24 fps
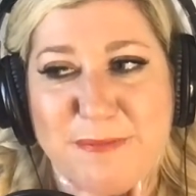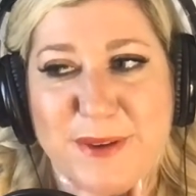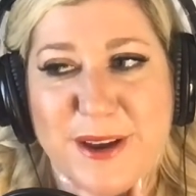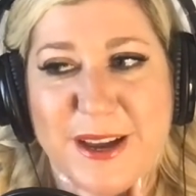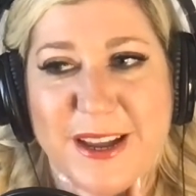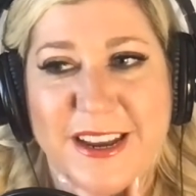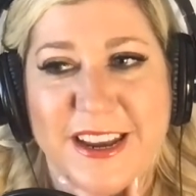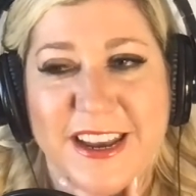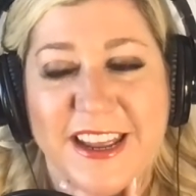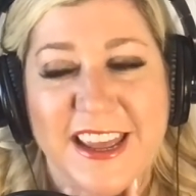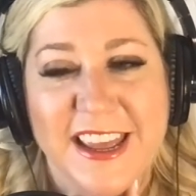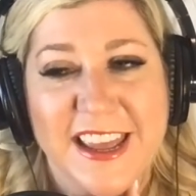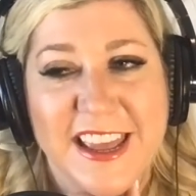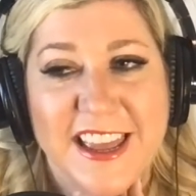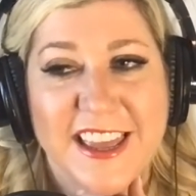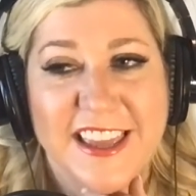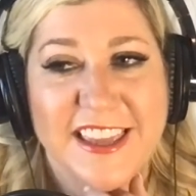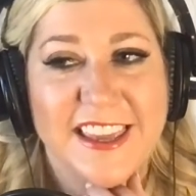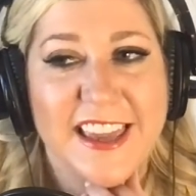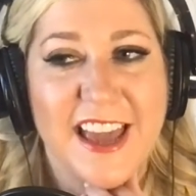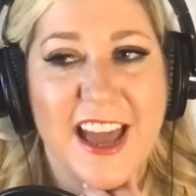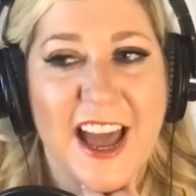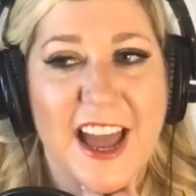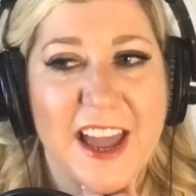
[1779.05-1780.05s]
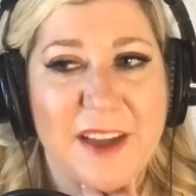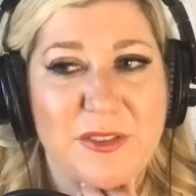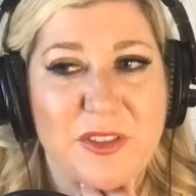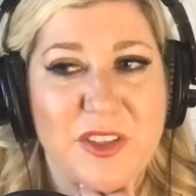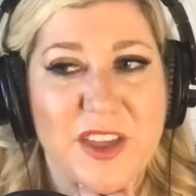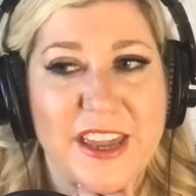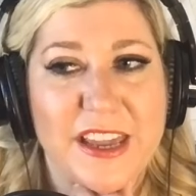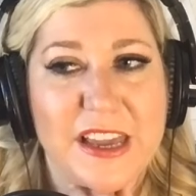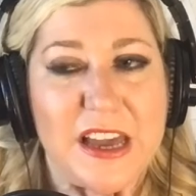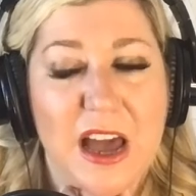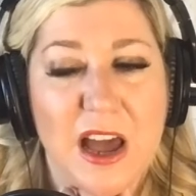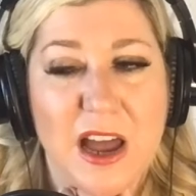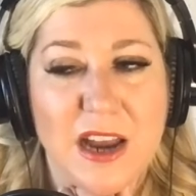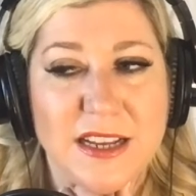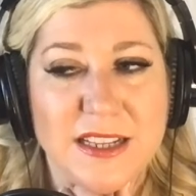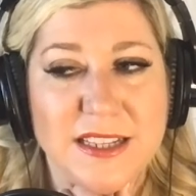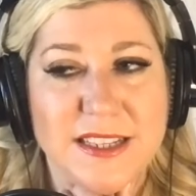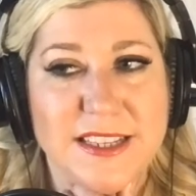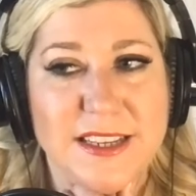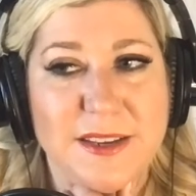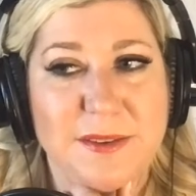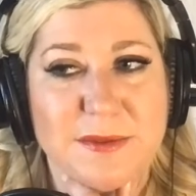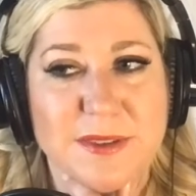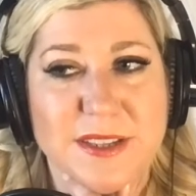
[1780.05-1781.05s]
But yeah,
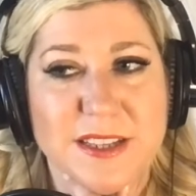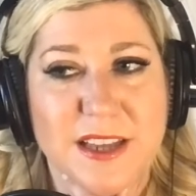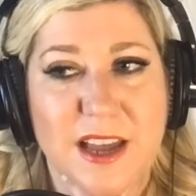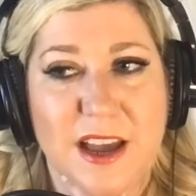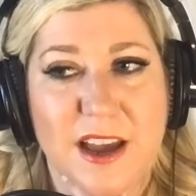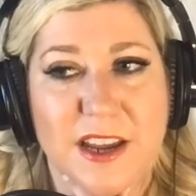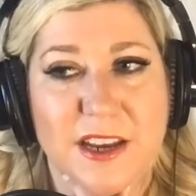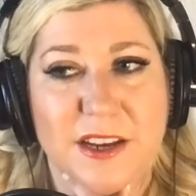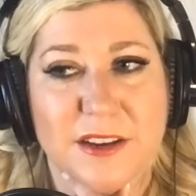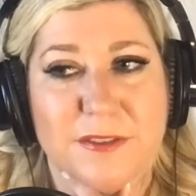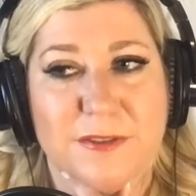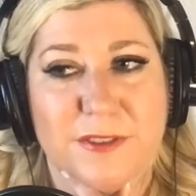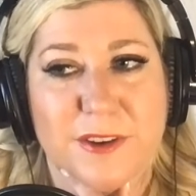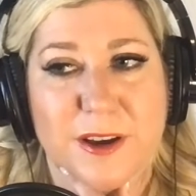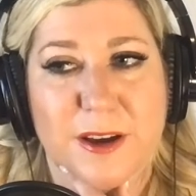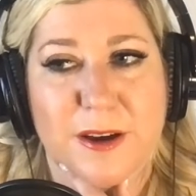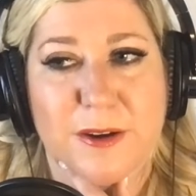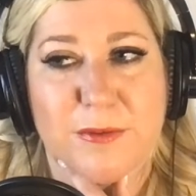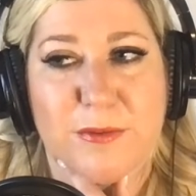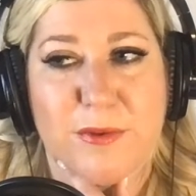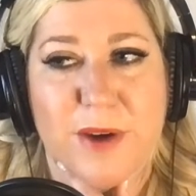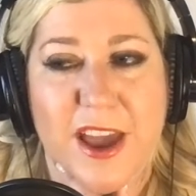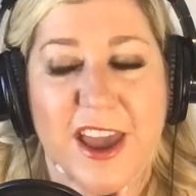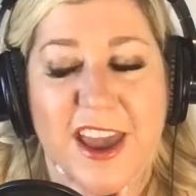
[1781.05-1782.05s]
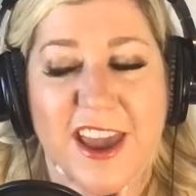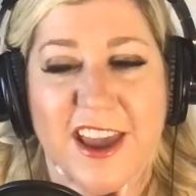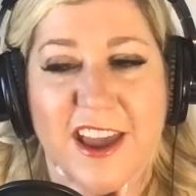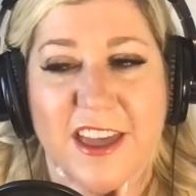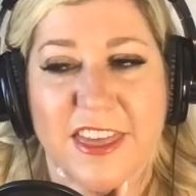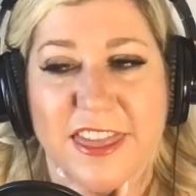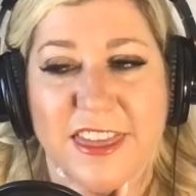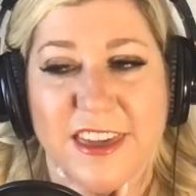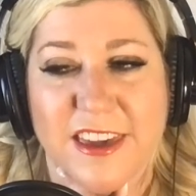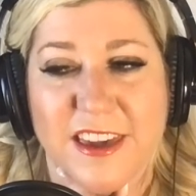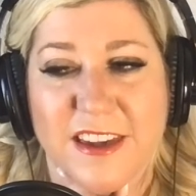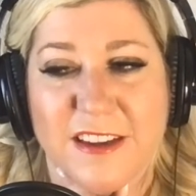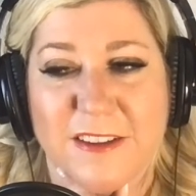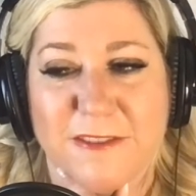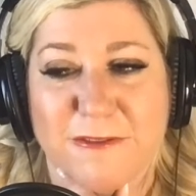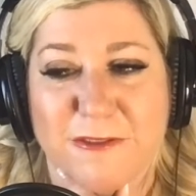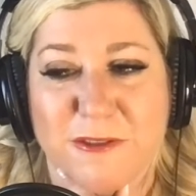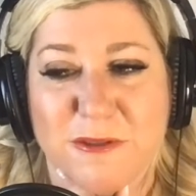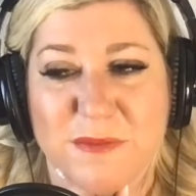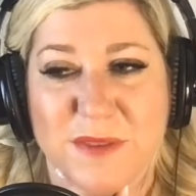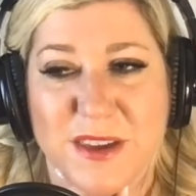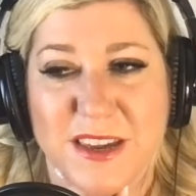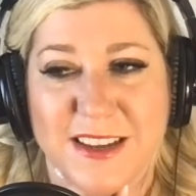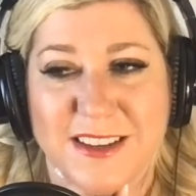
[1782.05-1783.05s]
honestly, it was kind of a way, I think,
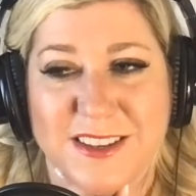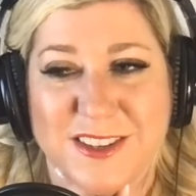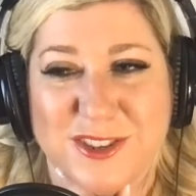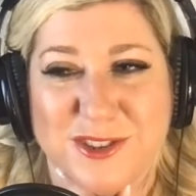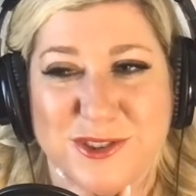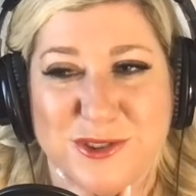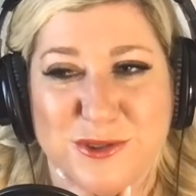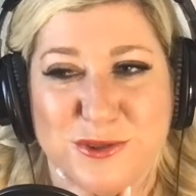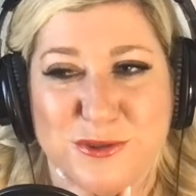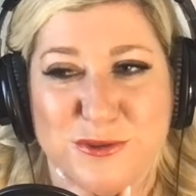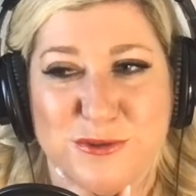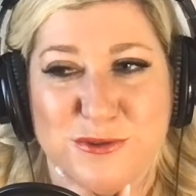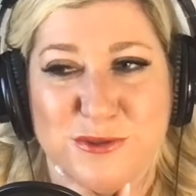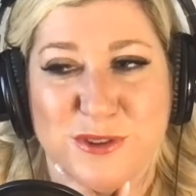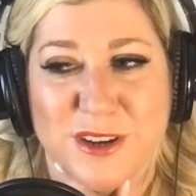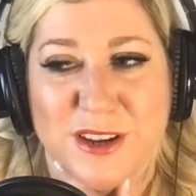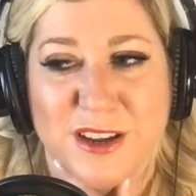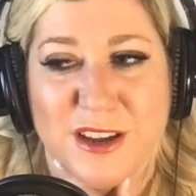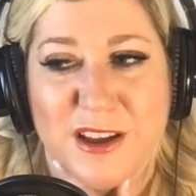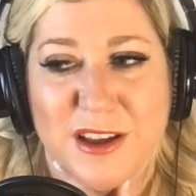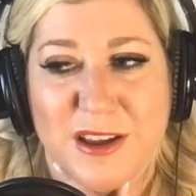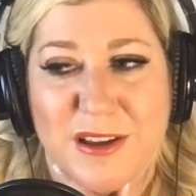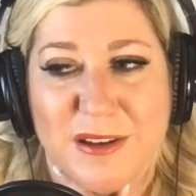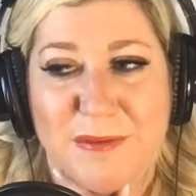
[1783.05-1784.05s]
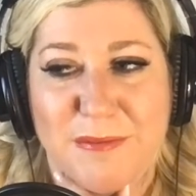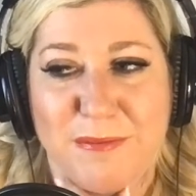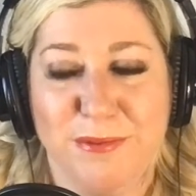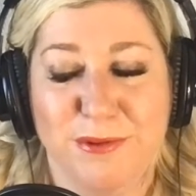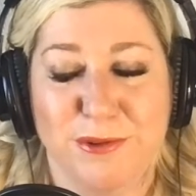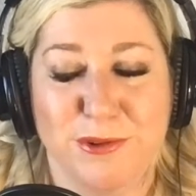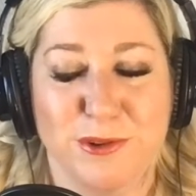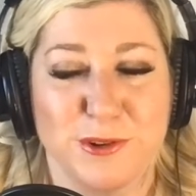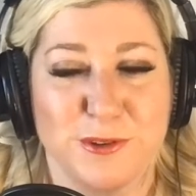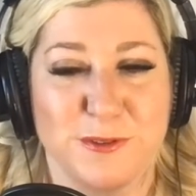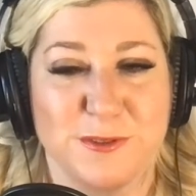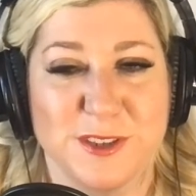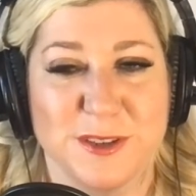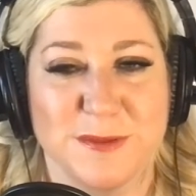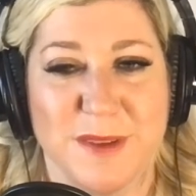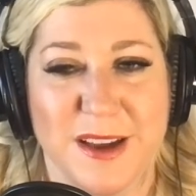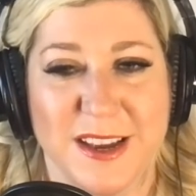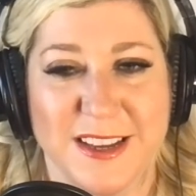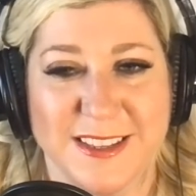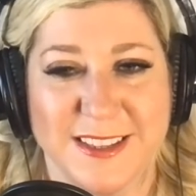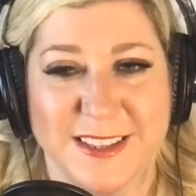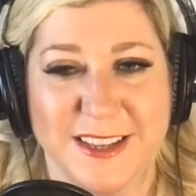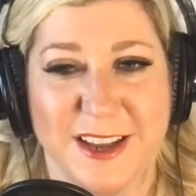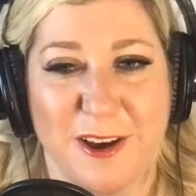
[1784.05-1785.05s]
for me to prove to
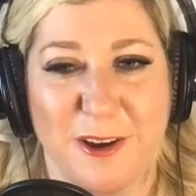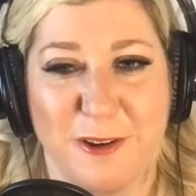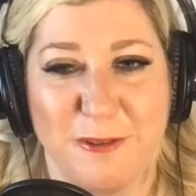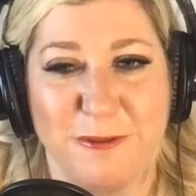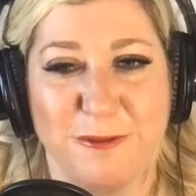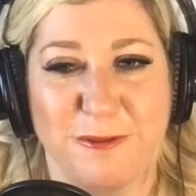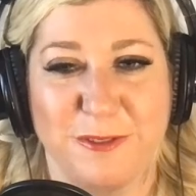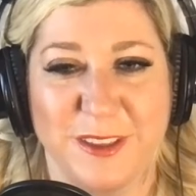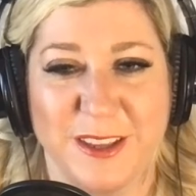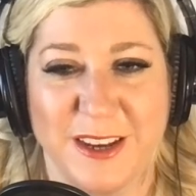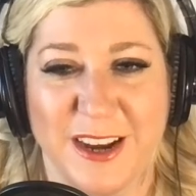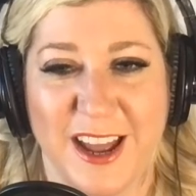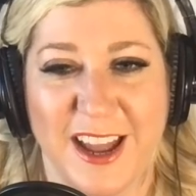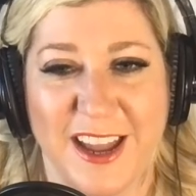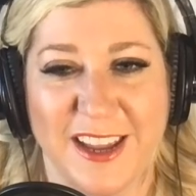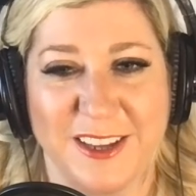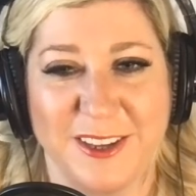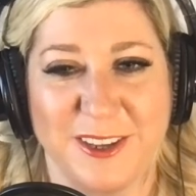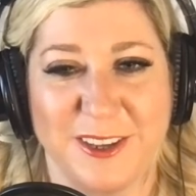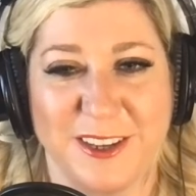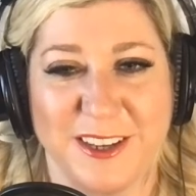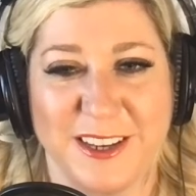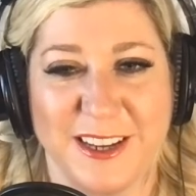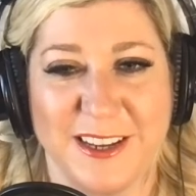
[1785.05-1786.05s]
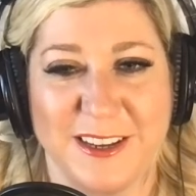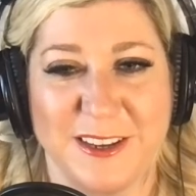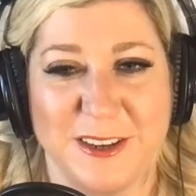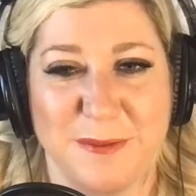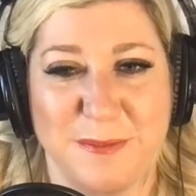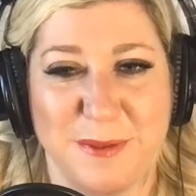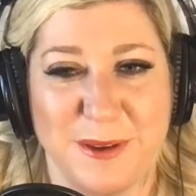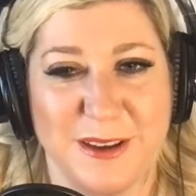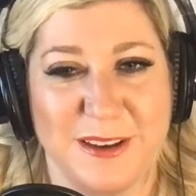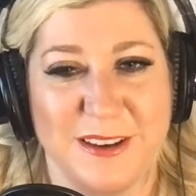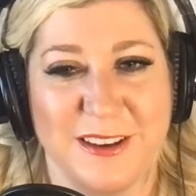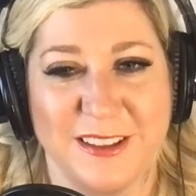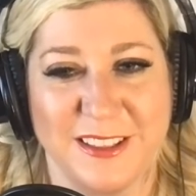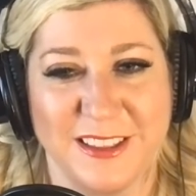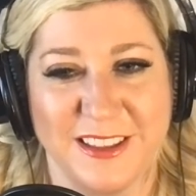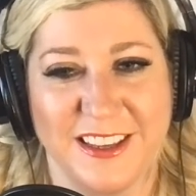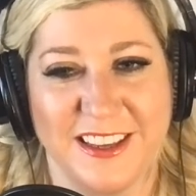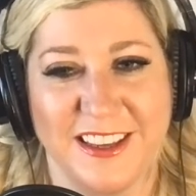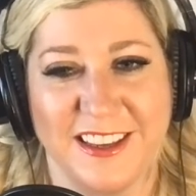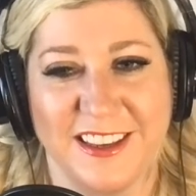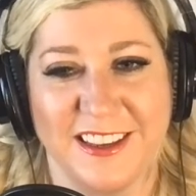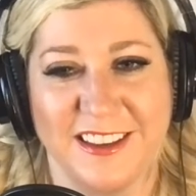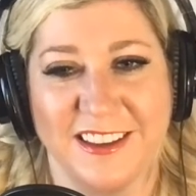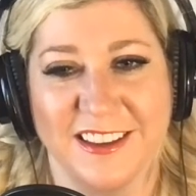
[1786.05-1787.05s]
myself that I could
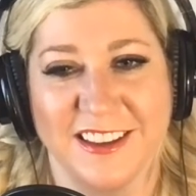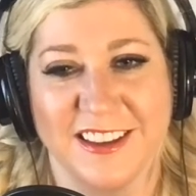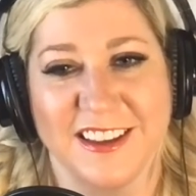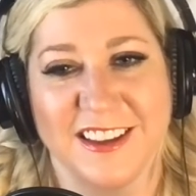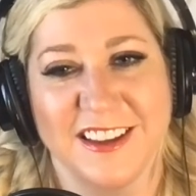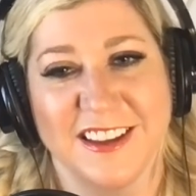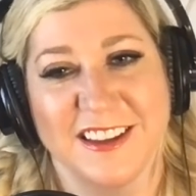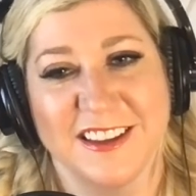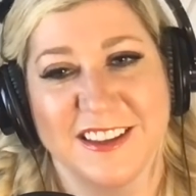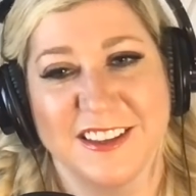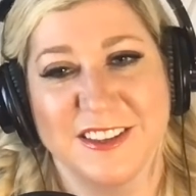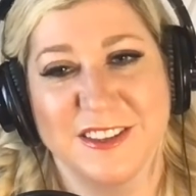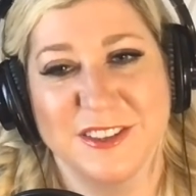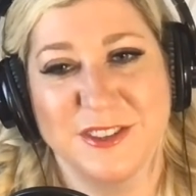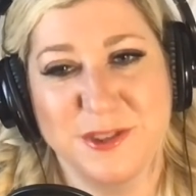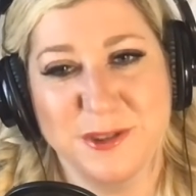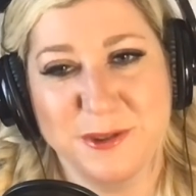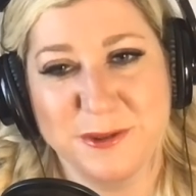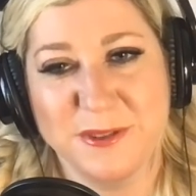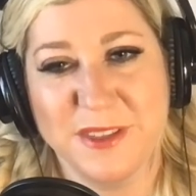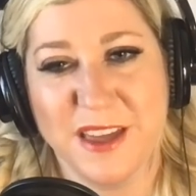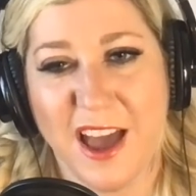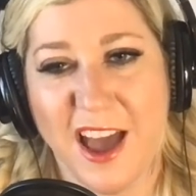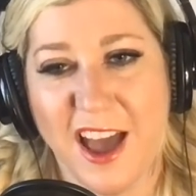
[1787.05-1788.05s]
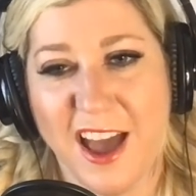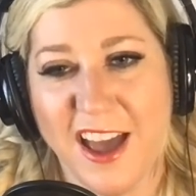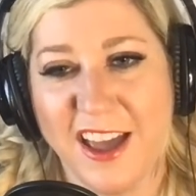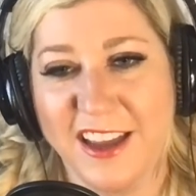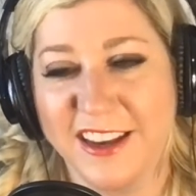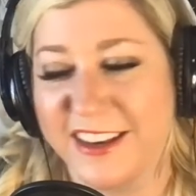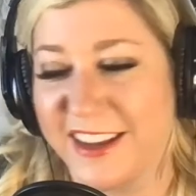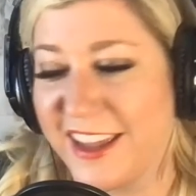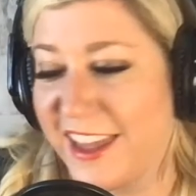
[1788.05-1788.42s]
independently do that.